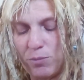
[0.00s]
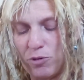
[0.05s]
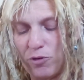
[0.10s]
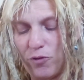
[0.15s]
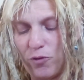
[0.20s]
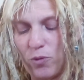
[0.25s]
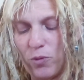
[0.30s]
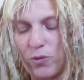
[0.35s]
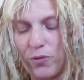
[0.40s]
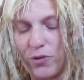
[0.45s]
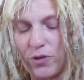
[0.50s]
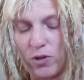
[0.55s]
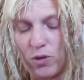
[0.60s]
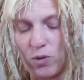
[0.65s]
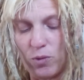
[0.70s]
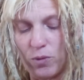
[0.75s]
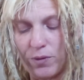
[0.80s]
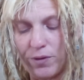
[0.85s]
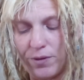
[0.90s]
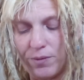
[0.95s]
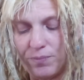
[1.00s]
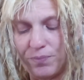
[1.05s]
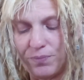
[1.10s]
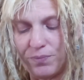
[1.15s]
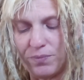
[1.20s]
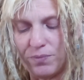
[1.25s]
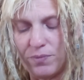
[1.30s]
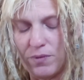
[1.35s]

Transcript: before the Lord.